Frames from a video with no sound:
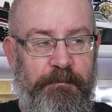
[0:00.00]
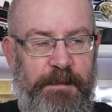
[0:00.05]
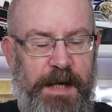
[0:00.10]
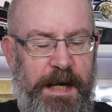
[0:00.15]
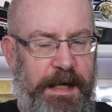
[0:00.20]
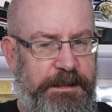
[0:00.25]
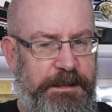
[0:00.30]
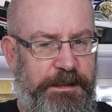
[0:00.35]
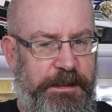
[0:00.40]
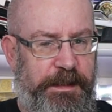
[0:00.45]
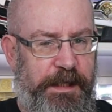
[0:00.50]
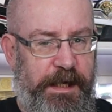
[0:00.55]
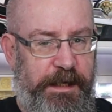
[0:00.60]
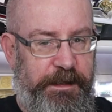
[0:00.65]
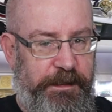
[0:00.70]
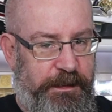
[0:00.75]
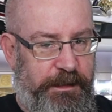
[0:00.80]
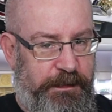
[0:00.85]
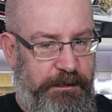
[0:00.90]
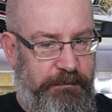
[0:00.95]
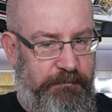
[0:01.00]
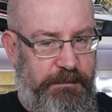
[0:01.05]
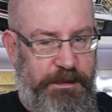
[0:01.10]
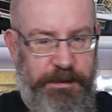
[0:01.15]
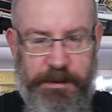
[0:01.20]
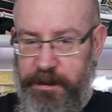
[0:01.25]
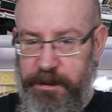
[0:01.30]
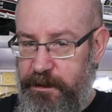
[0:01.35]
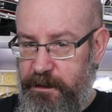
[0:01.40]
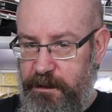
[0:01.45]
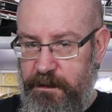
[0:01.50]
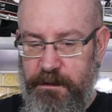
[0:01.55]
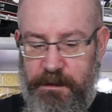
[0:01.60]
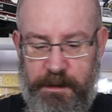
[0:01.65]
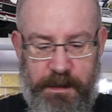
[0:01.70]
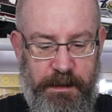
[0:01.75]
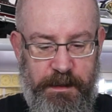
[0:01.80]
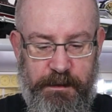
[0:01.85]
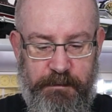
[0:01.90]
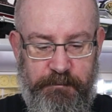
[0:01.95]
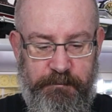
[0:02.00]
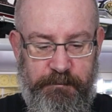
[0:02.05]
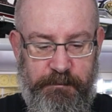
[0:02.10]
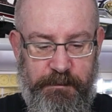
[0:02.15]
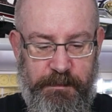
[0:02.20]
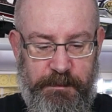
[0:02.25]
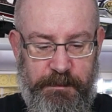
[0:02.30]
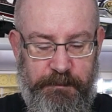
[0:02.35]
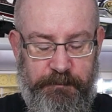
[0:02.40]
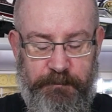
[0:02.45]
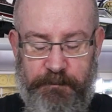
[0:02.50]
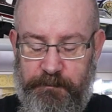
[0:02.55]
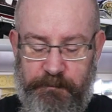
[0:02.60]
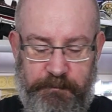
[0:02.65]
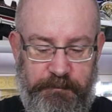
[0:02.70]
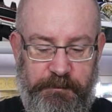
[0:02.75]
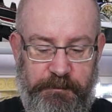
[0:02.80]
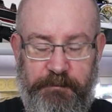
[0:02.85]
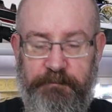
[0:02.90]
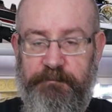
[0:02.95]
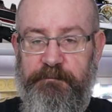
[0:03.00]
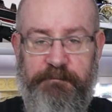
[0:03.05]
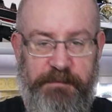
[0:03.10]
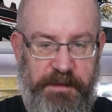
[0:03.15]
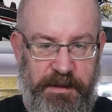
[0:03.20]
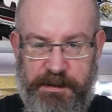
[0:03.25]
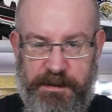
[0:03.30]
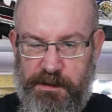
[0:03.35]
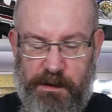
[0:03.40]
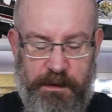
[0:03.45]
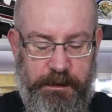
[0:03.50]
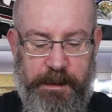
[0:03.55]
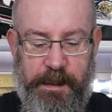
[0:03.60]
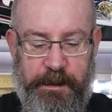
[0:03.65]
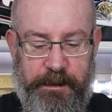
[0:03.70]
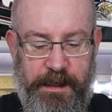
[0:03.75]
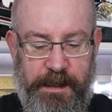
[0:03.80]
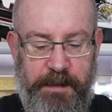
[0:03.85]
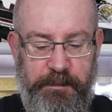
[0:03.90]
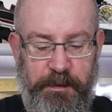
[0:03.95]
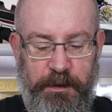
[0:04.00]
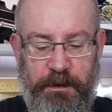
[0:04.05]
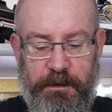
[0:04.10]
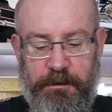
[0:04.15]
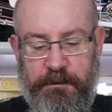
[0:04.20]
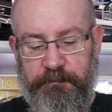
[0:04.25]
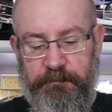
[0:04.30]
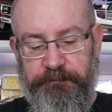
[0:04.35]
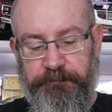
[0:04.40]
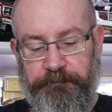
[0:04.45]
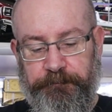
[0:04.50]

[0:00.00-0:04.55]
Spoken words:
RC18T and things like that came along.